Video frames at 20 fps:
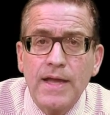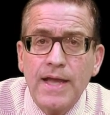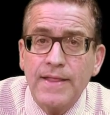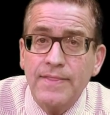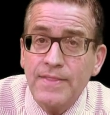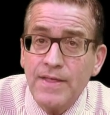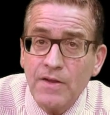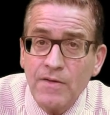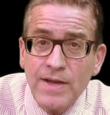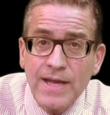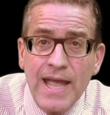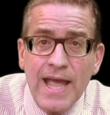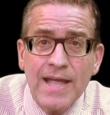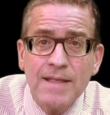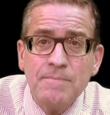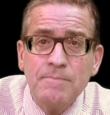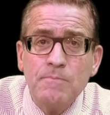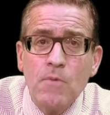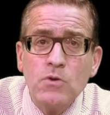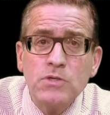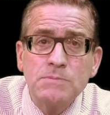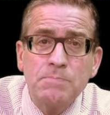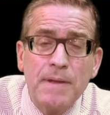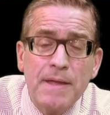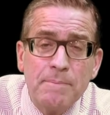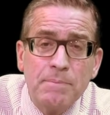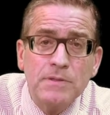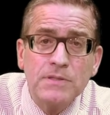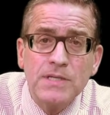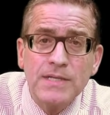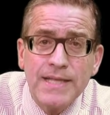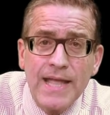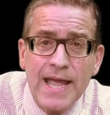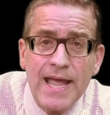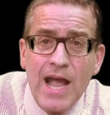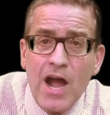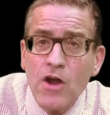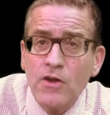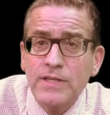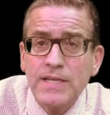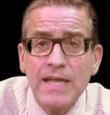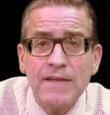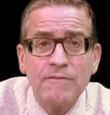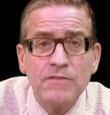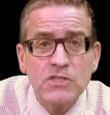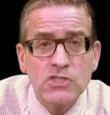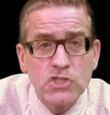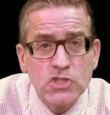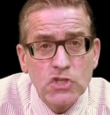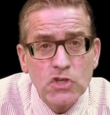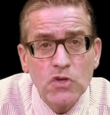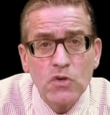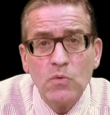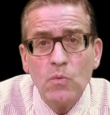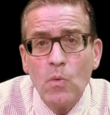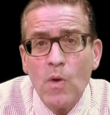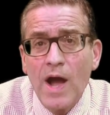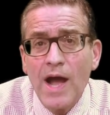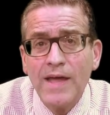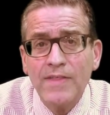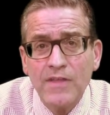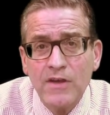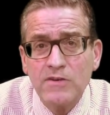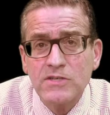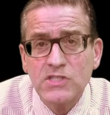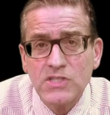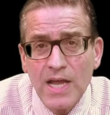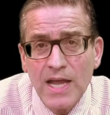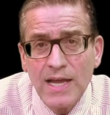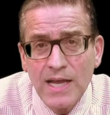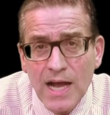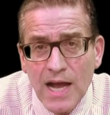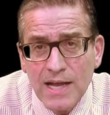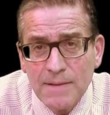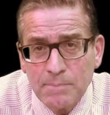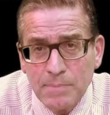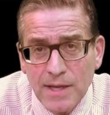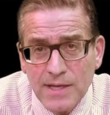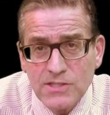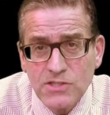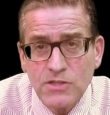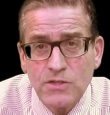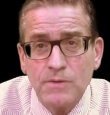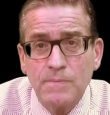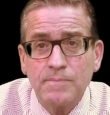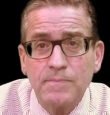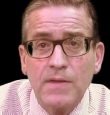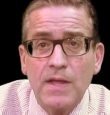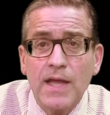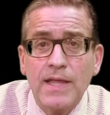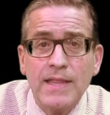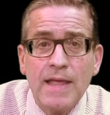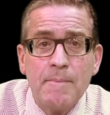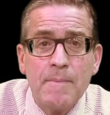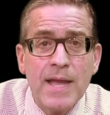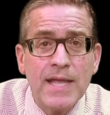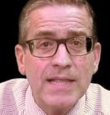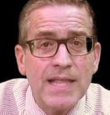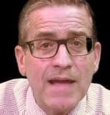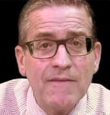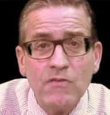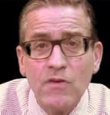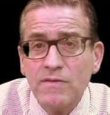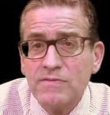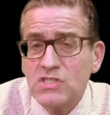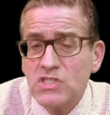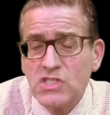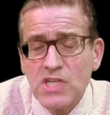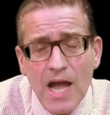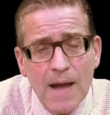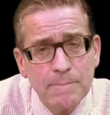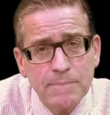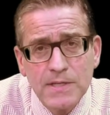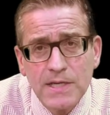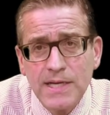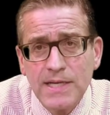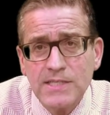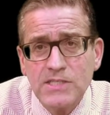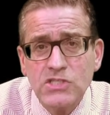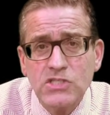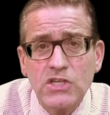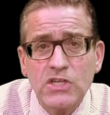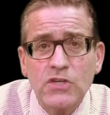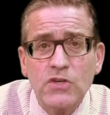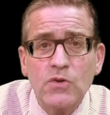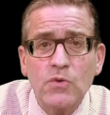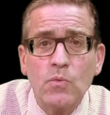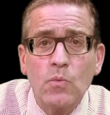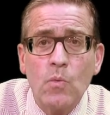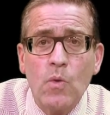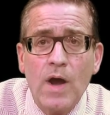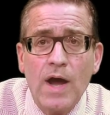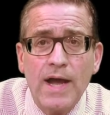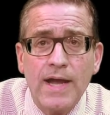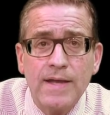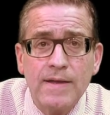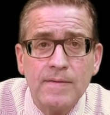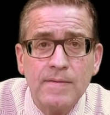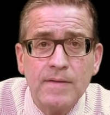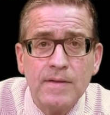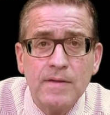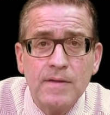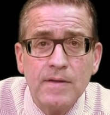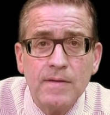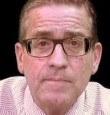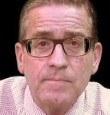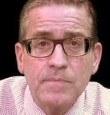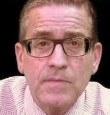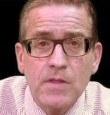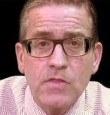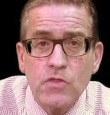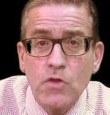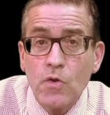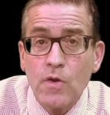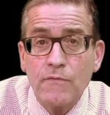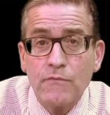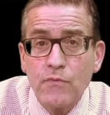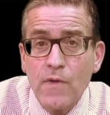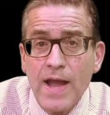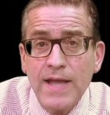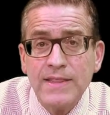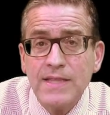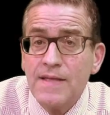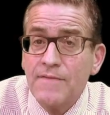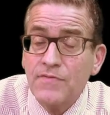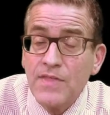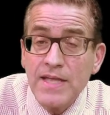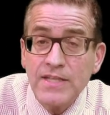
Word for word: And there again, most people today aren't even sure why they're saying, God bless you, and they may never have stopped to consider why. They're afraid that if